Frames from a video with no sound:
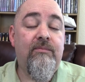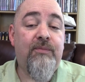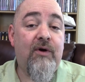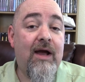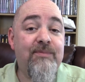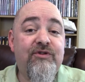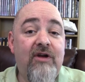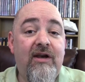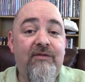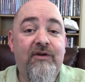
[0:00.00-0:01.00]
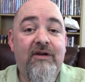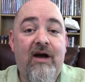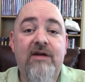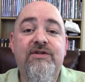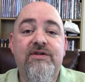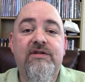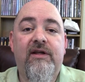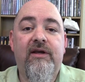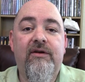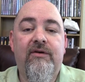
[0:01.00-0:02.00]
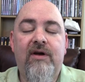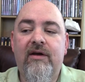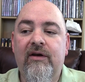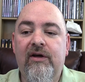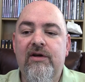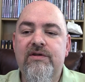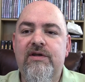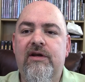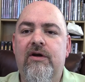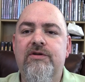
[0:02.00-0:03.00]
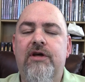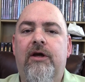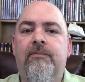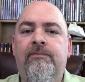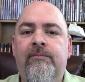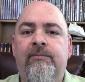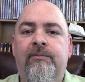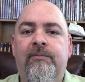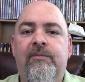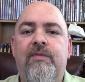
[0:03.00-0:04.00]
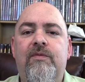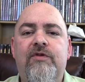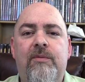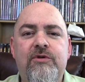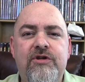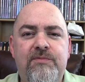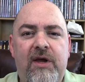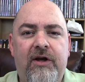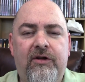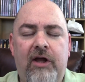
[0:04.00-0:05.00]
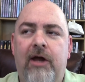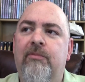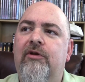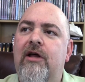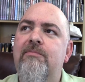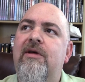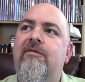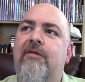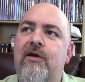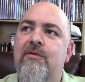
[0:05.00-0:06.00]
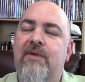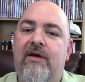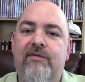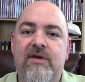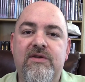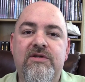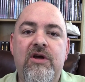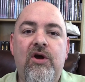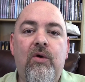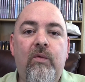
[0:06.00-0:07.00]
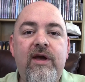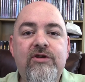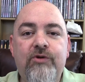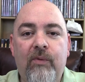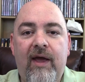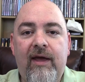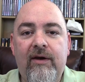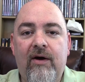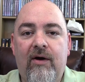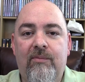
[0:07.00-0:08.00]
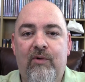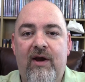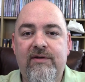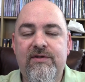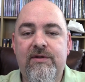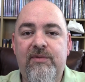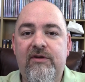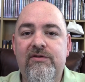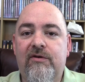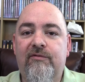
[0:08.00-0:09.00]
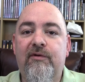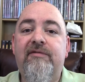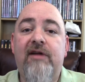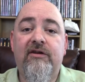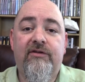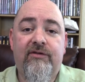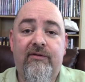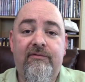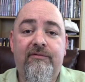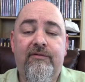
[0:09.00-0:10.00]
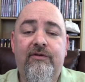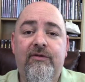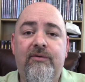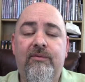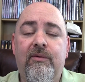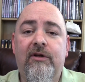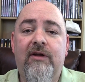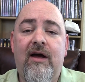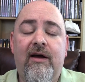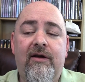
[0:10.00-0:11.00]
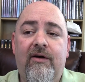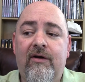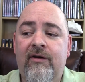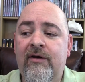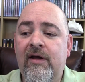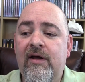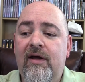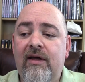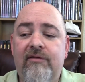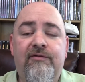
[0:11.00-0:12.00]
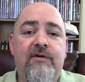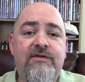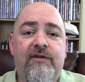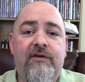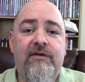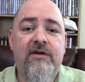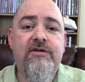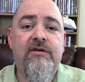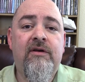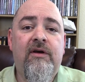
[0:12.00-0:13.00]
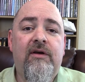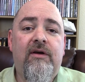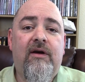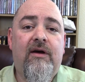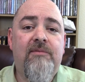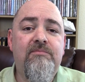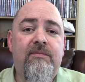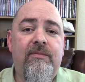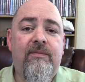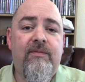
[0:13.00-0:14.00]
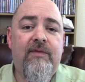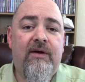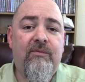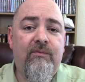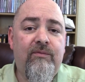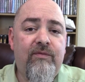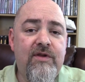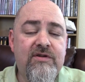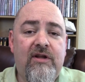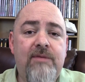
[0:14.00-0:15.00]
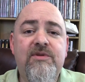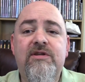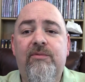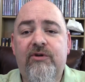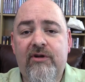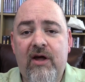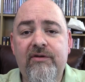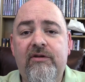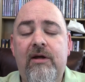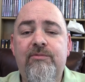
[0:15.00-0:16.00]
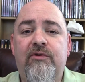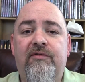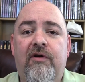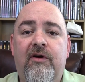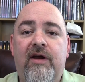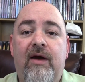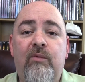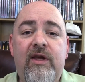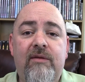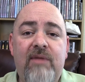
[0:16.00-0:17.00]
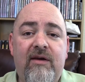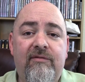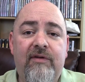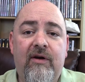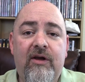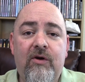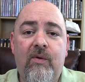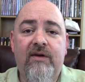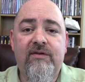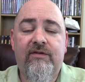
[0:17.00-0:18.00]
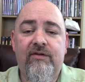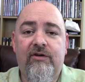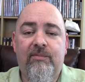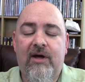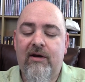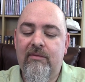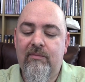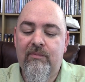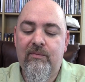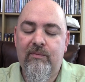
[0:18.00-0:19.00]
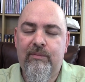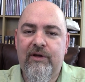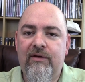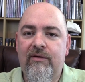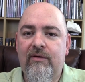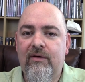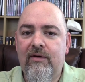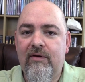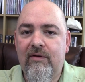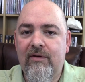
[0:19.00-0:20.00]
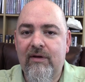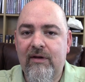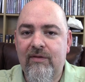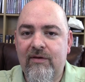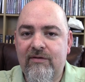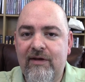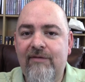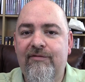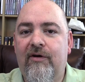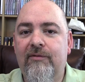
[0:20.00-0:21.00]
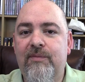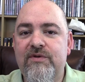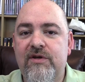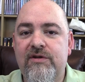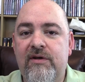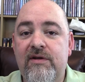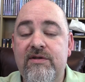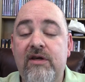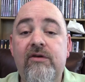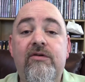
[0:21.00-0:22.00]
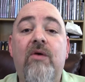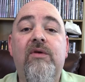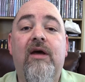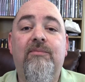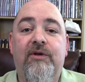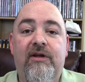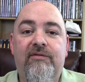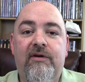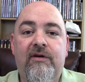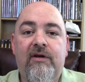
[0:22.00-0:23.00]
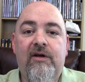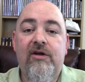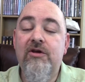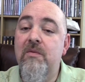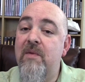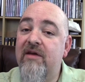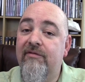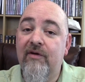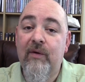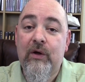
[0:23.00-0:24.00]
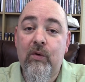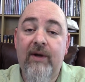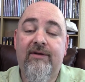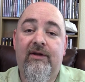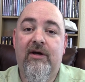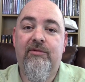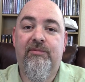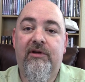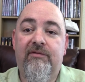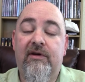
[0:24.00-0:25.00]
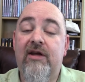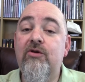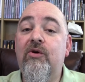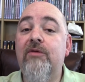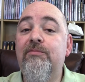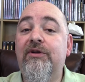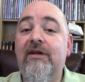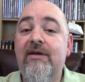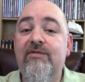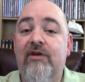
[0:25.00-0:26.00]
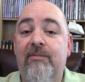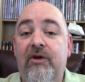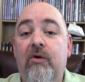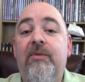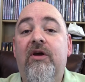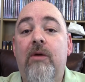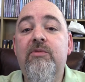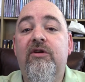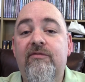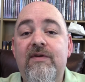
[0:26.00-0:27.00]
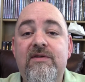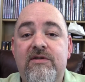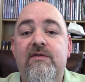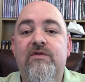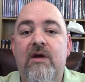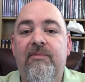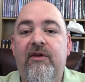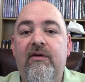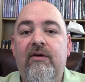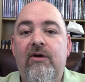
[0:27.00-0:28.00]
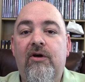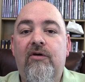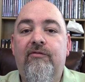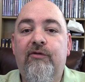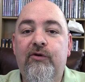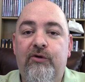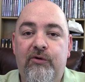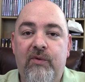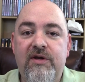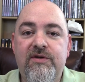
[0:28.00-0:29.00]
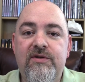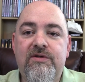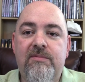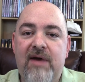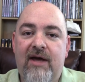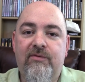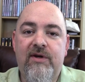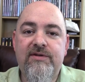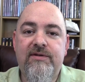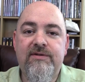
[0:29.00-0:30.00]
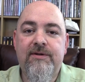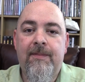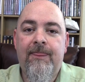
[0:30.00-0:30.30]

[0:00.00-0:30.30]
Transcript: perhaps not even consciously. You're not sitting here saying, someone just made a claim, let me think about this. We train our brains to be sort of reflexive, to rely on inference and induction, that this claim is similar to other claims we've heard, and we can make a very quick decision about it. But the default position is that you don't yet believe it. You may very quickly come to believe it, and you can believe something or become convinced of something for good reasons or bad reasons.